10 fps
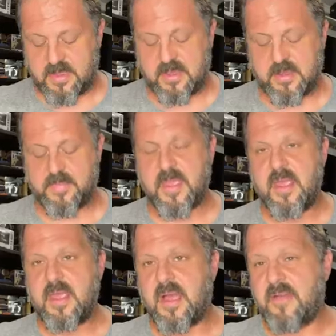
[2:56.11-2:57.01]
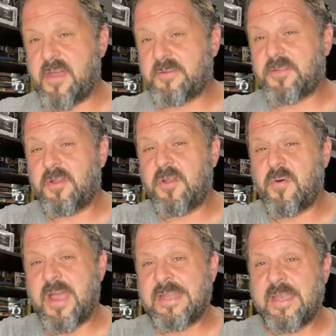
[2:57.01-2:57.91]
I have absolutely no
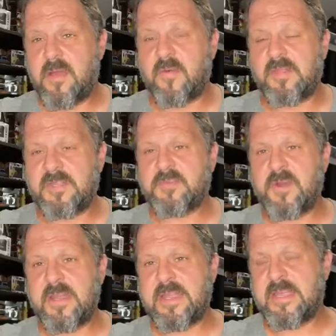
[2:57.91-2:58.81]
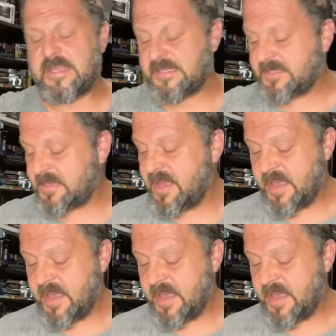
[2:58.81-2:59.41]
idea what this one is.